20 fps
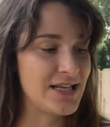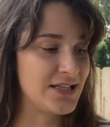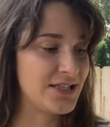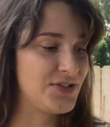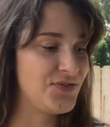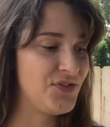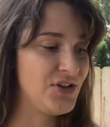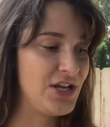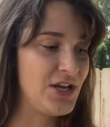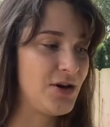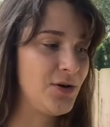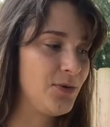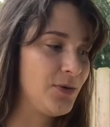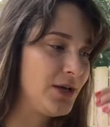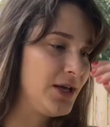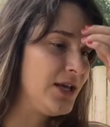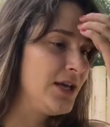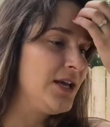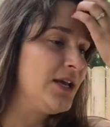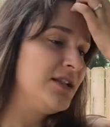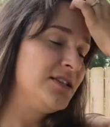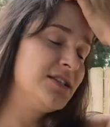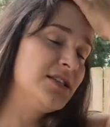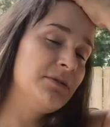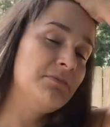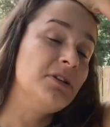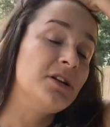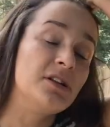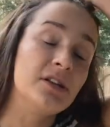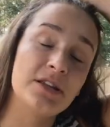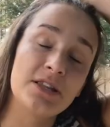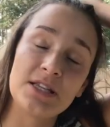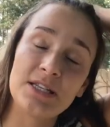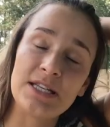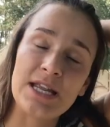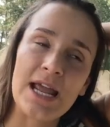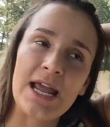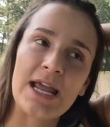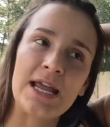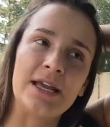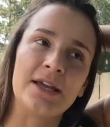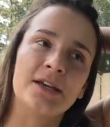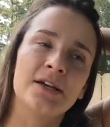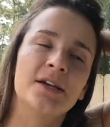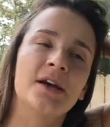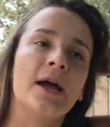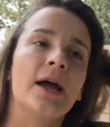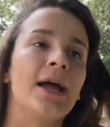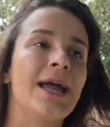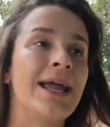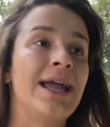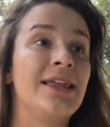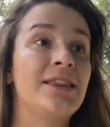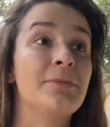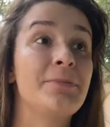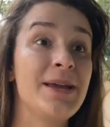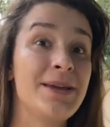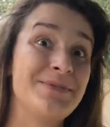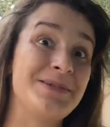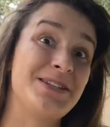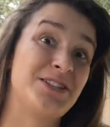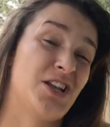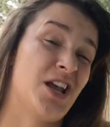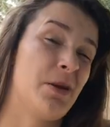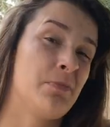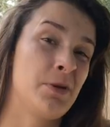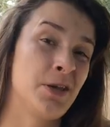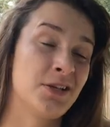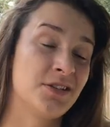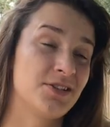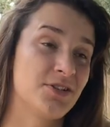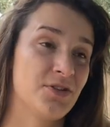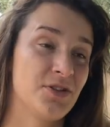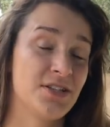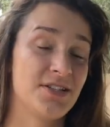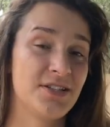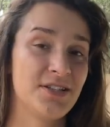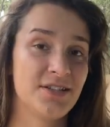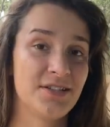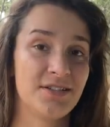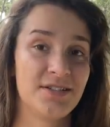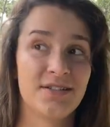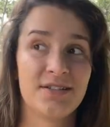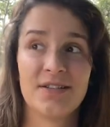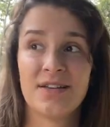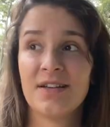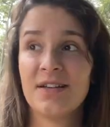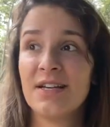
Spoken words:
this video. It's in the middle of the day and the baby's napping, so this is